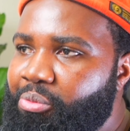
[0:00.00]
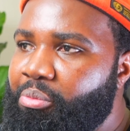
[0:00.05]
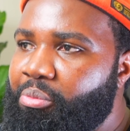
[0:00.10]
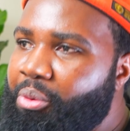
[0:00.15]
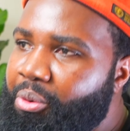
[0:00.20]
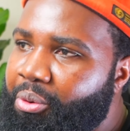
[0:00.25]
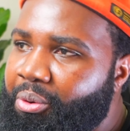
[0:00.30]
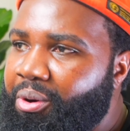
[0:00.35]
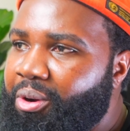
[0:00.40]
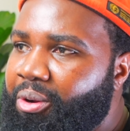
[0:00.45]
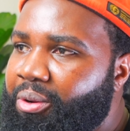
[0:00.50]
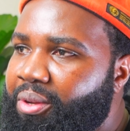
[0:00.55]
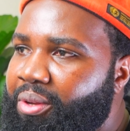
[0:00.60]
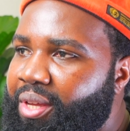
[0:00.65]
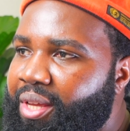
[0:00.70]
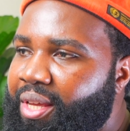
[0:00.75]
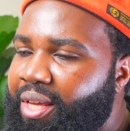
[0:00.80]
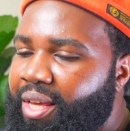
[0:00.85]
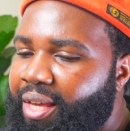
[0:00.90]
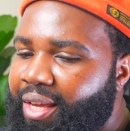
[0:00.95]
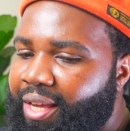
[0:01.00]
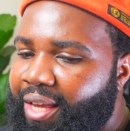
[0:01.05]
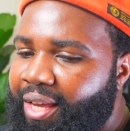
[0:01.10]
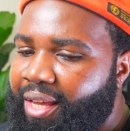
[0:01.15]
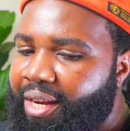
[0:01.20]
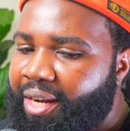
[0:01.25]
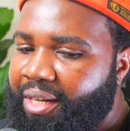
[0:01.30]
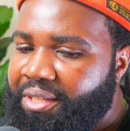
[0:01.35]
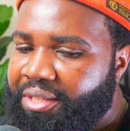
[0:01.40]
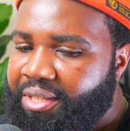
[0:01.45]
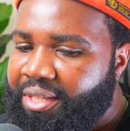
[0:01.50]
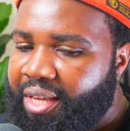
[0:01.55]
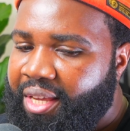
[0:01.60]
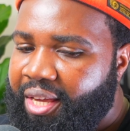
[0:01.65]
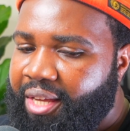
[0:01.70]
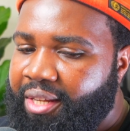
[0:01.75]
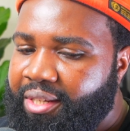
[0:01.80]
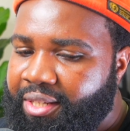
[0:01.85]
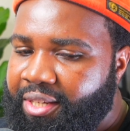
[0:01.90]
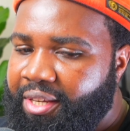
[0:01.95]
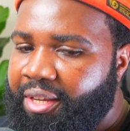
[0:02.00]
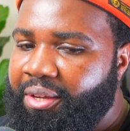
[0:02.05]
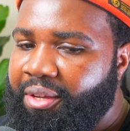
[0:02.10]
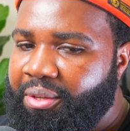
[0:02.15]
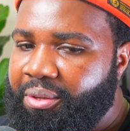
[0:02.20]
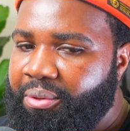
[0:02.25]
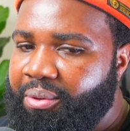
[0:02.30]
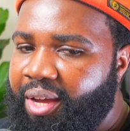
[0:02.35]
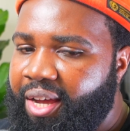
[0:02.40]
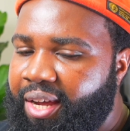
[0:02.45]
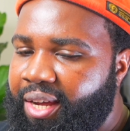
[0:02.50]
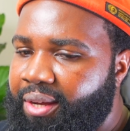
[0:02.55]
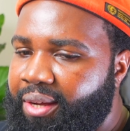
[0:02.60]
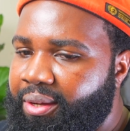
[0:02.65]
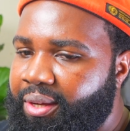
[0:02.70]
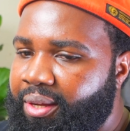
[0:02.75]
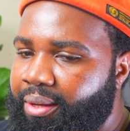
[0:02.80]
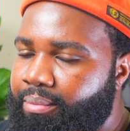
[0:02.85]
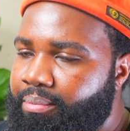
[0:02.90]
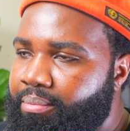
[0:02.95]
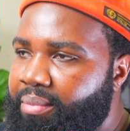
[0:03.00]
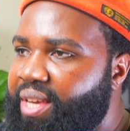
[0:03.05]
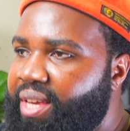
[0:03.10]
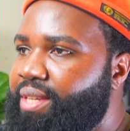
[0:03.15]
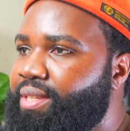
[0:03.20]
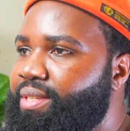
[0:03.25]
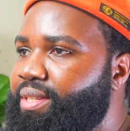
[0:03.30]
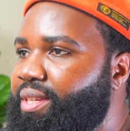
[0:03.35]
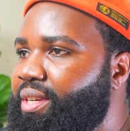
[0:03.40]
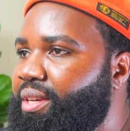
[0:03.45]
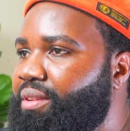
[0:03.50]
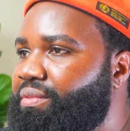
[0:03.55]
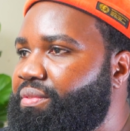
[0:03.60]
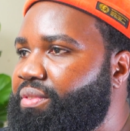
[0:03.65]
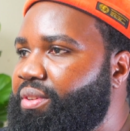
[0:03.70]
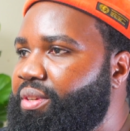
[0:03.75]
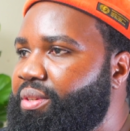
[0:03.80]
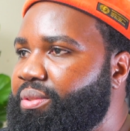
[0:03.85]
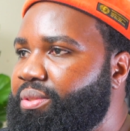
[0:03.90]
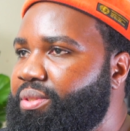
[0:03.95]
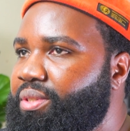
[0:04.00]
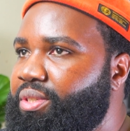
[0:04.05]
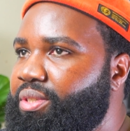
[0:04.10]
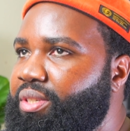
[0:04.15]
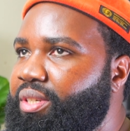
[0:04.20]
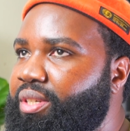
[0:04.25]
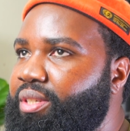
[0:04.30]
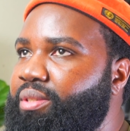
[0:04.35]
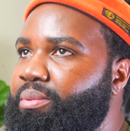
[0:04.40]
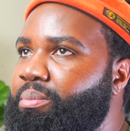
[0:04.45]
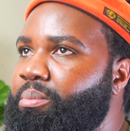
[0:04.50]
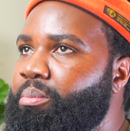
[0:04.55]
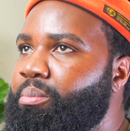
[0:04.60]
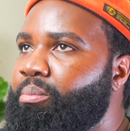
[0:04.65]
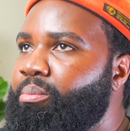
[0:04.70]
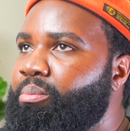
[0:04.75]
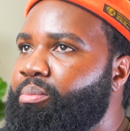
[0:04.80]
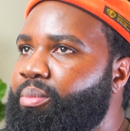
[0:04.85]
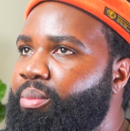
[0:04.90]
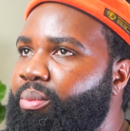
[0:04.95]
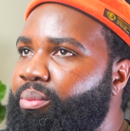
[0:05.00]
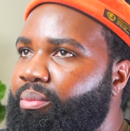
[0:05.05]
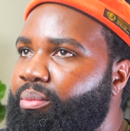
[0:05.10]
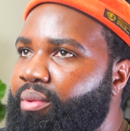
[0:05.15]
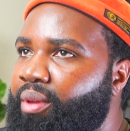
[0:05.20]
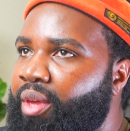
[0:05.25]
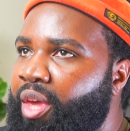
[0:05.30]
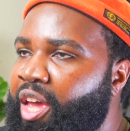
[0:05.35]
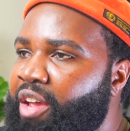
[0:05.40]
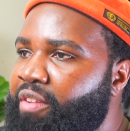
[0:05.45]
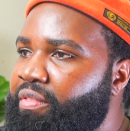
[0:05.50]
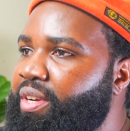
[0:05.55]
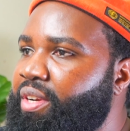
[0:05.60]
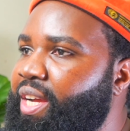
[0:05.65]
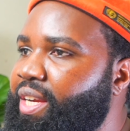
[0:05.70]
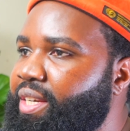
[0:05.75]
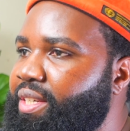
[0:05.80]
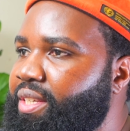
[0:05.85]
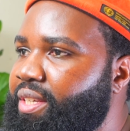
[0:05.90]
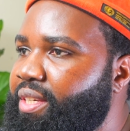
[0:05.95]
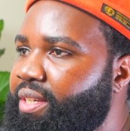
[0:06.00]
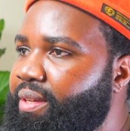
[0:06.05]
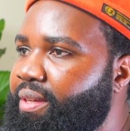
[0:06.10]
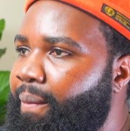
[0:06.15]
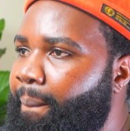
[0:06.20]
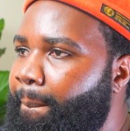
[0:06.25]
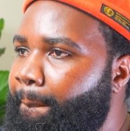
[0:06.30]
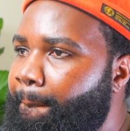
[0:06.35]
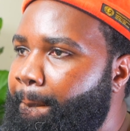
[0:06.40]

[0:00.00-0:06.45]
more. And I just can't tell you how amazing it feels to just have an idea,